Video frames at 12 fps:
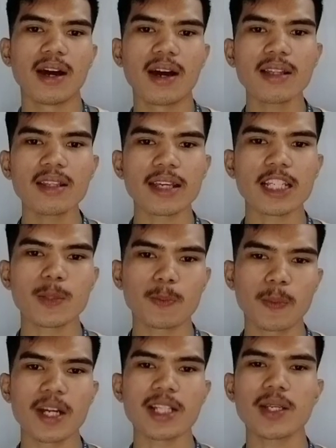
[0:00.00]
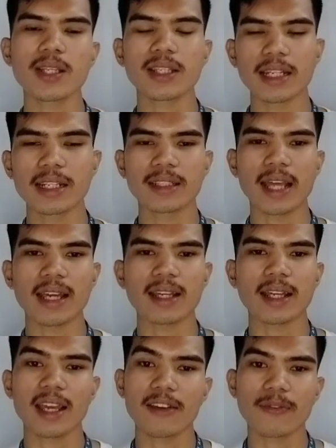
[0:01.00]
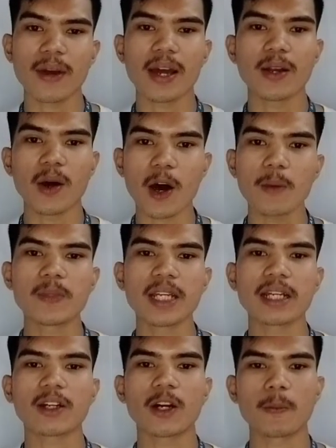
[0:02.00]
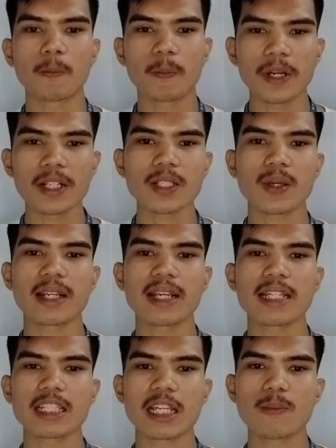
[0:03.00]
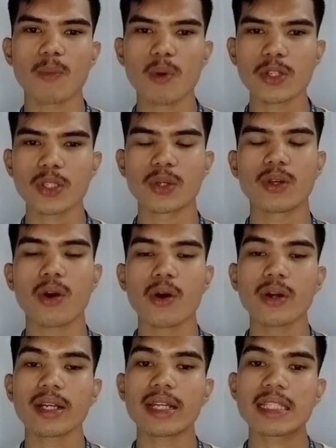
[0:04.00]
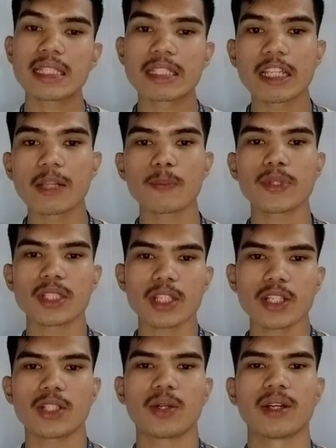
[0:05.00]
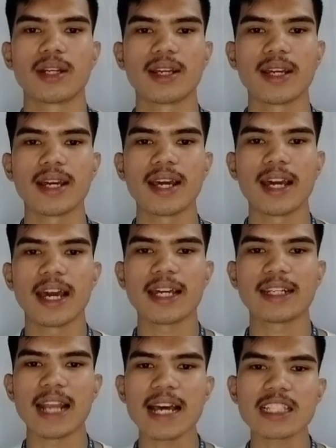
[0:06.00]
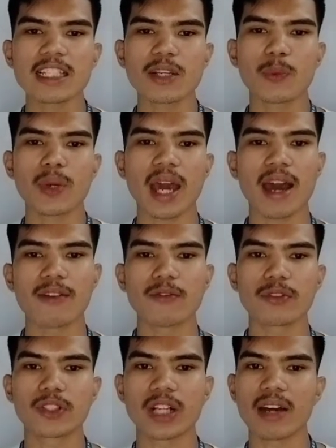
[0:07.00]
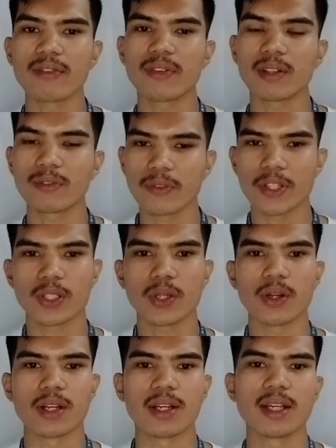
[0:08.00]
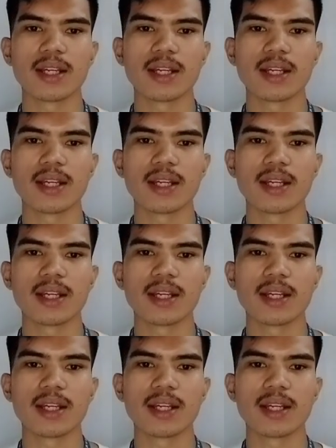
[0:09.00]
On this, person can detect if an object or person is in motion or in still position. And lastly, we have travel vision.